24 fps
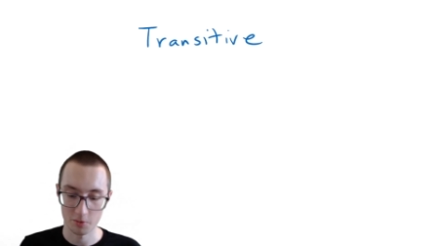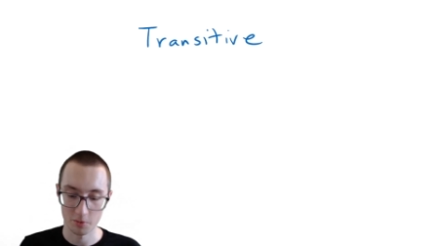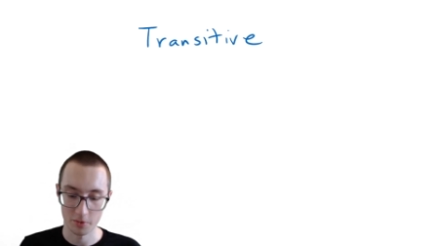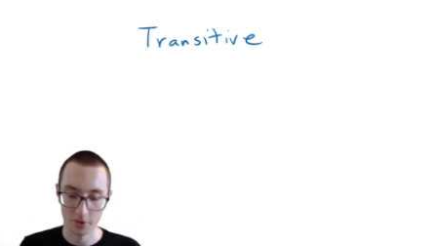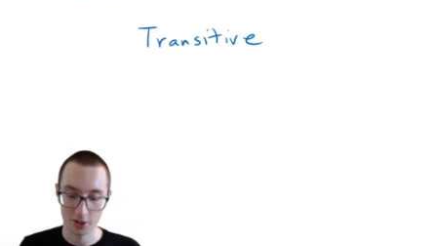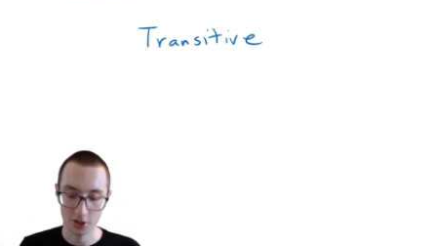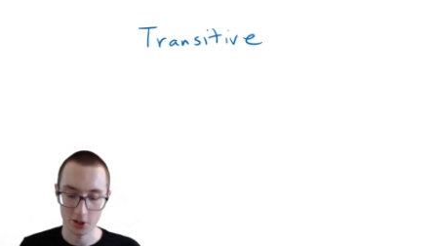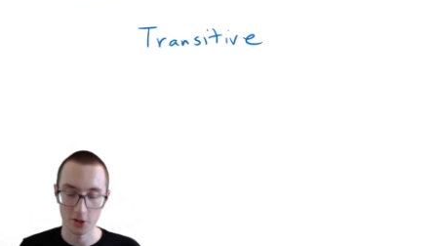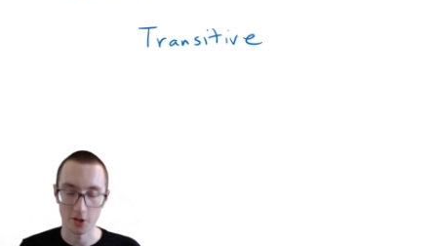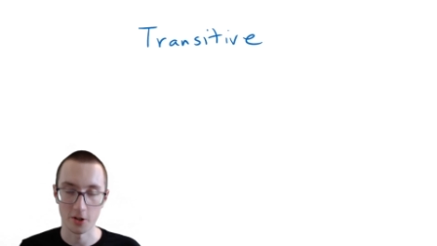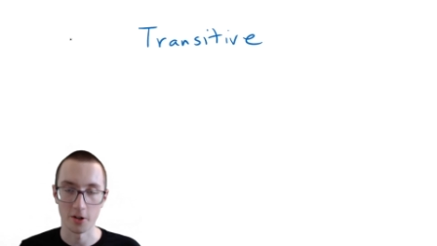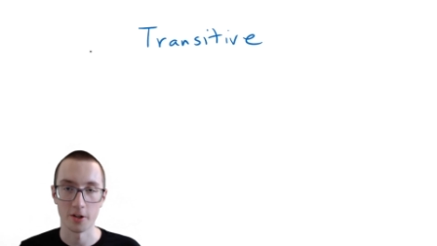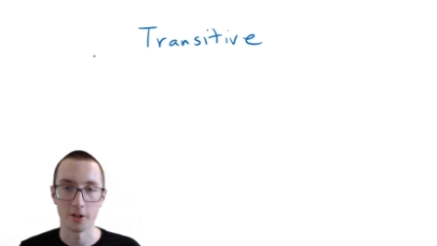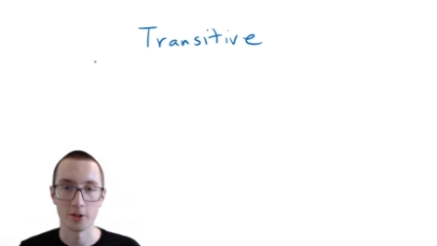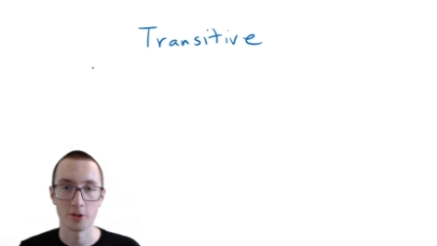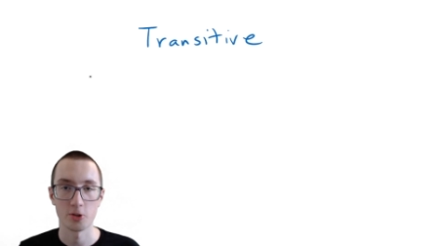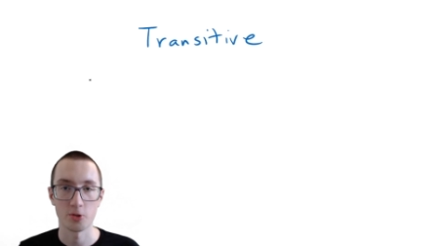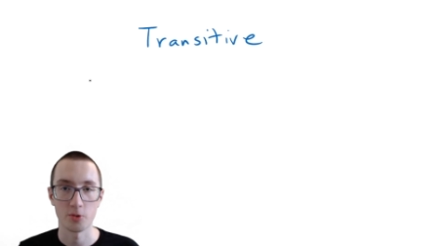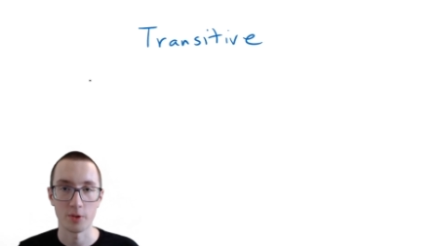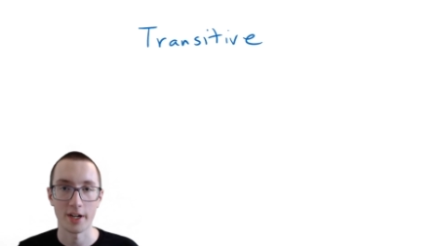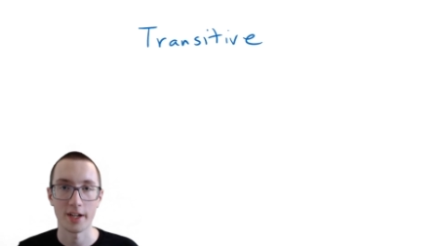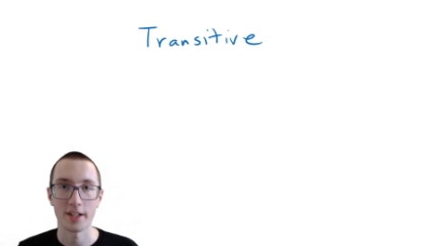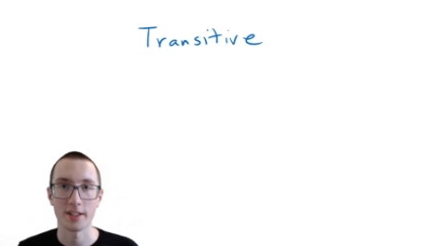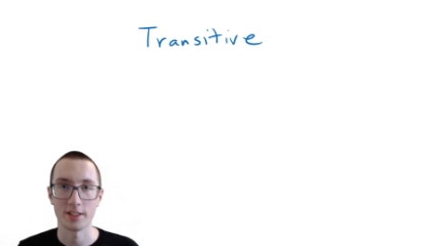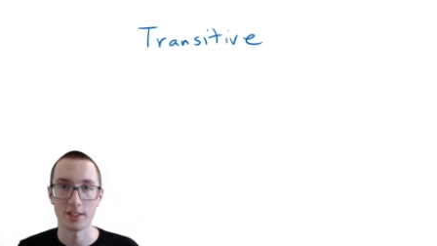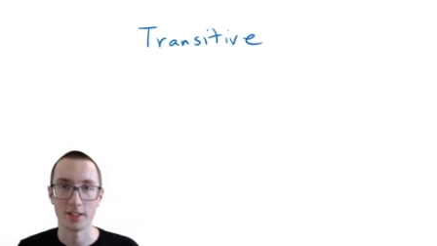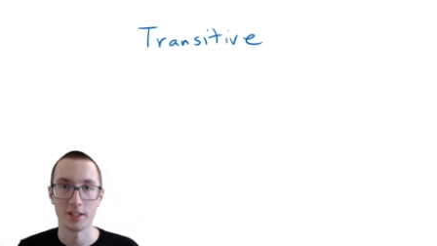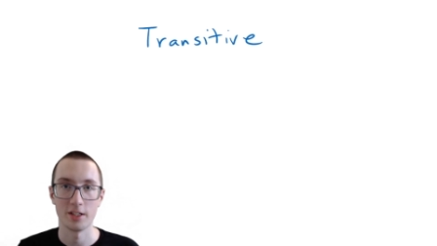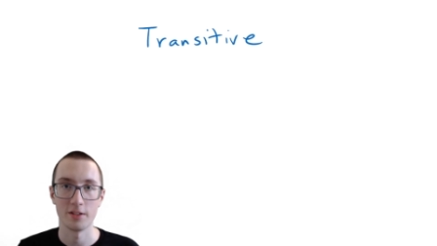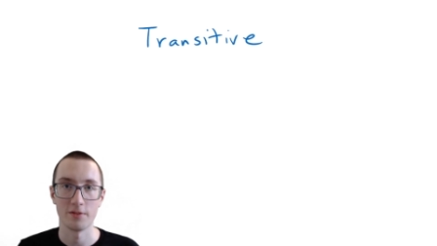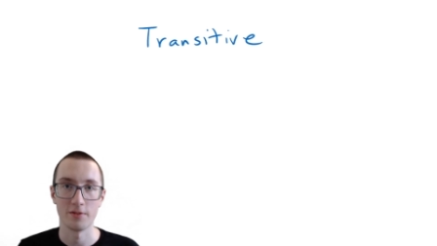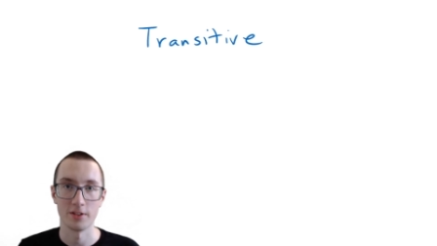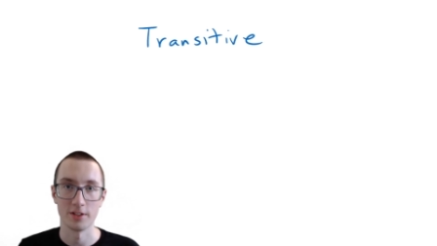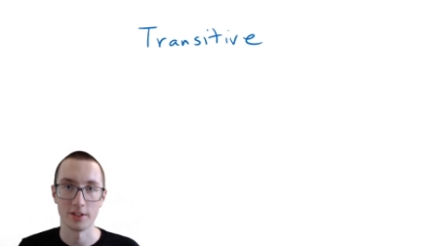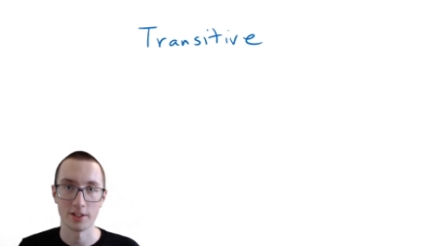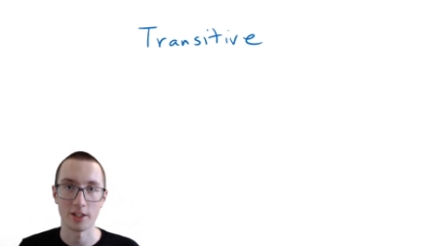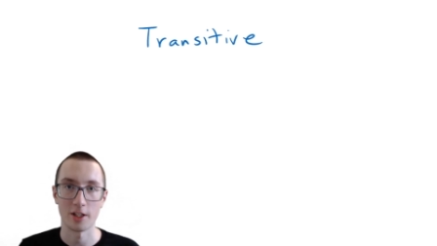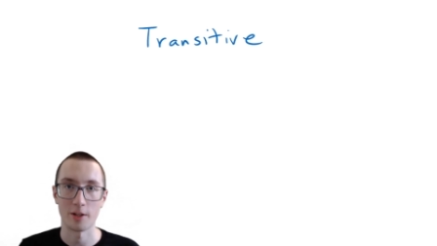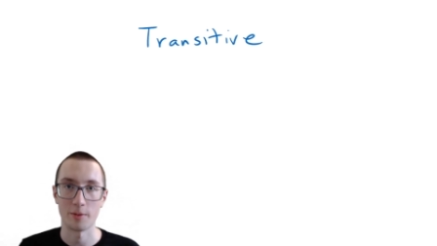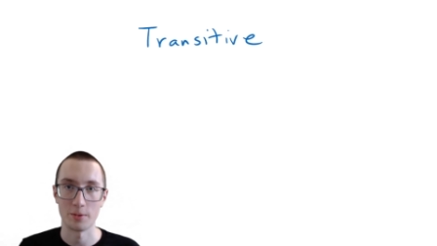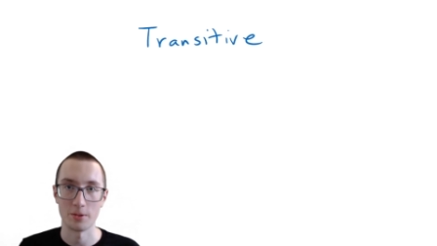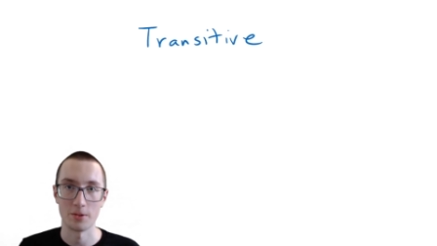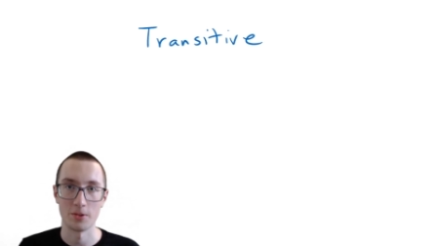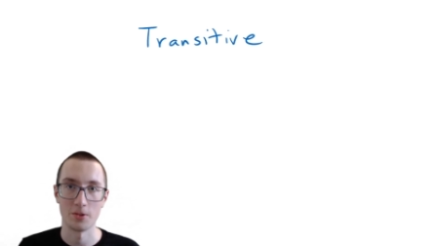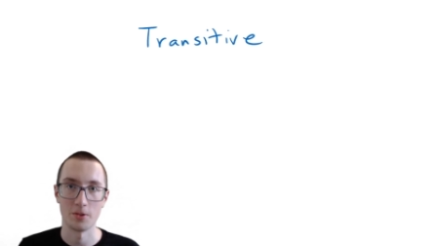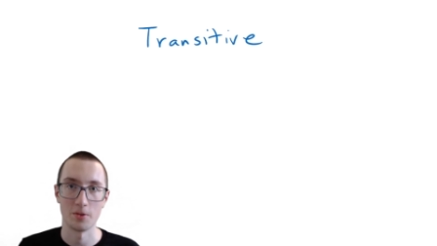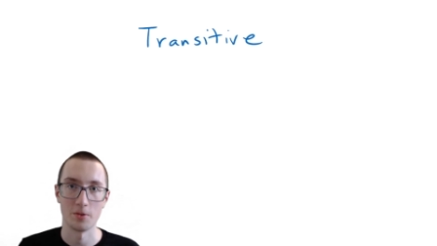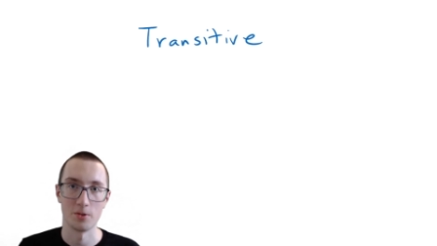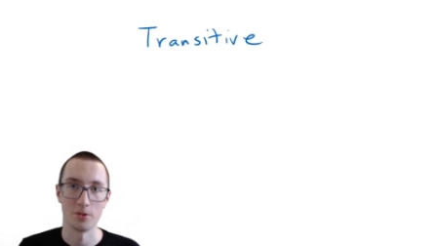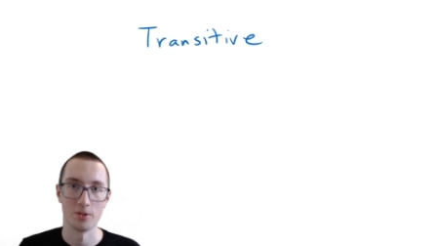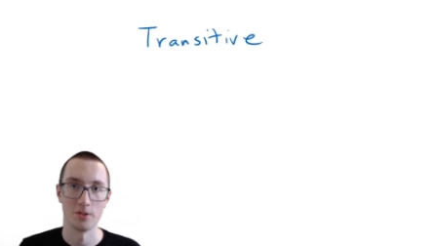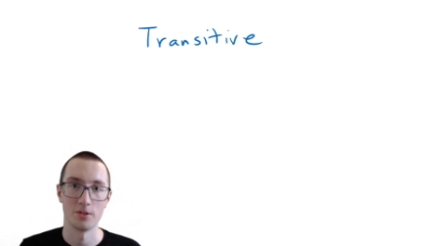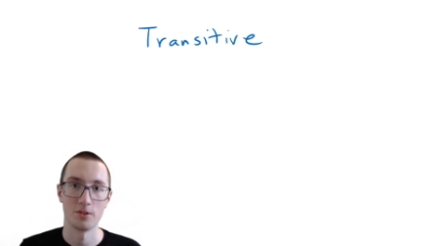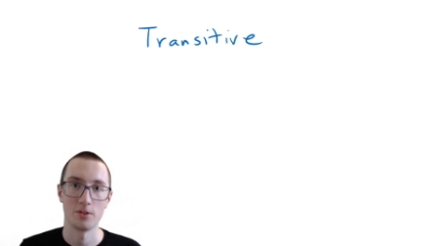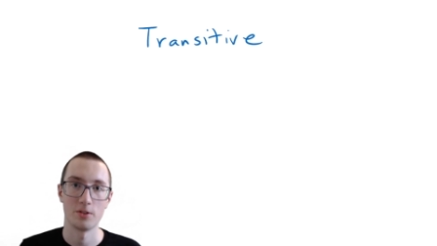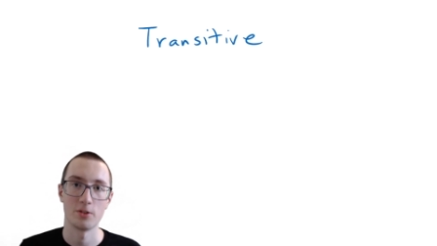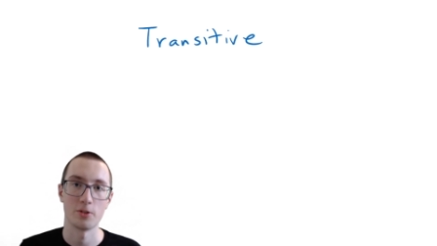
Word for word: which are transitive and substitution.